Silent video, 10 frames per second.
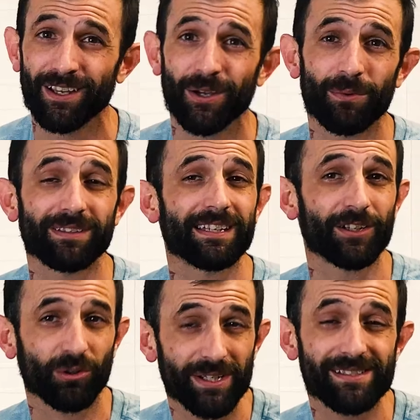With the
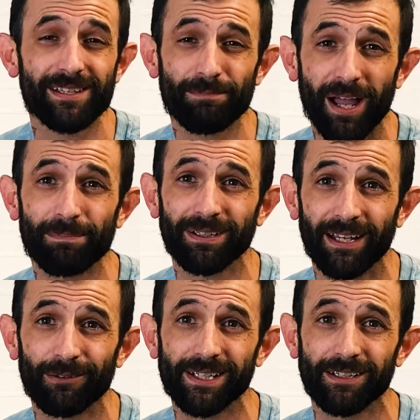increasing
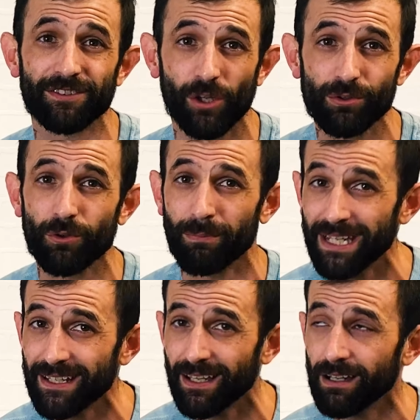popularity of social
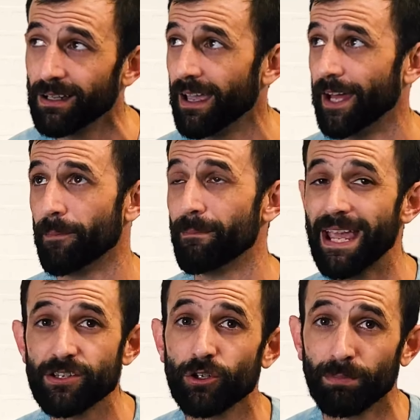media and a
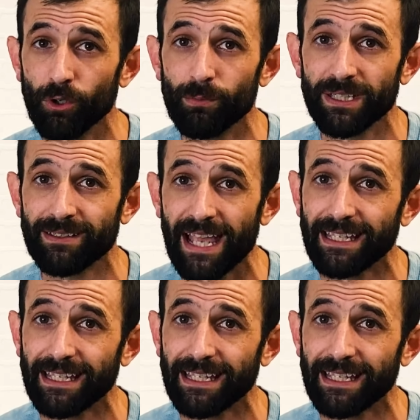major boom in the tech